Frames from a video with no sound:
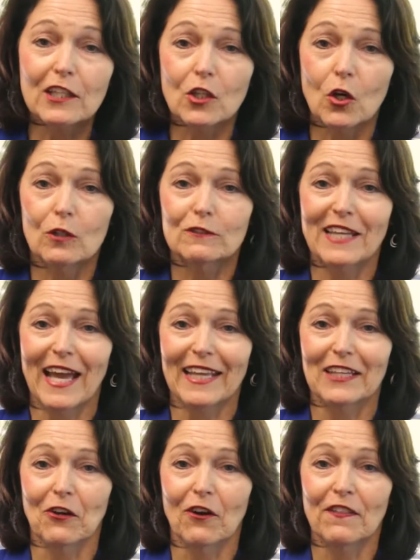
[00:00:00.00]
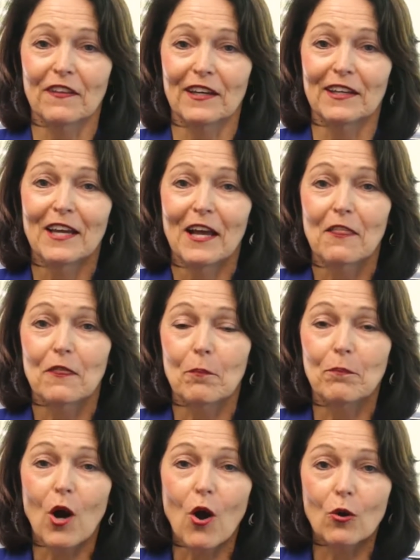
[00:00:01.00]
clothes hanging on the
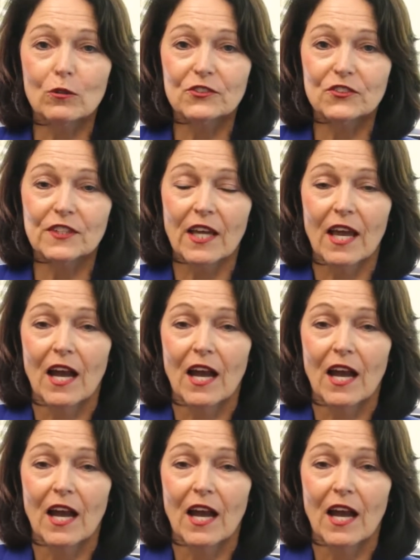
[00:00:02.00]
post.